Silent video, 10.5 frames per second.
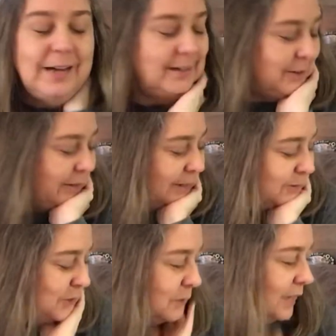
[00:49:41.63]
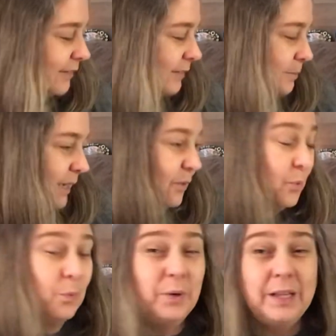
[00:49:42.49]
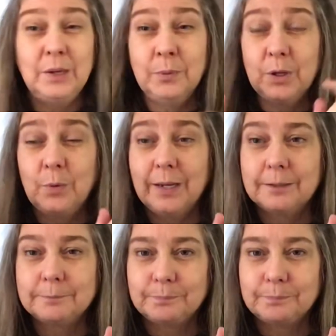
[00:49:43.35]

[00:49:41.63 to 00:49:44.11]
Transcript: Okay, so life update really, really quick.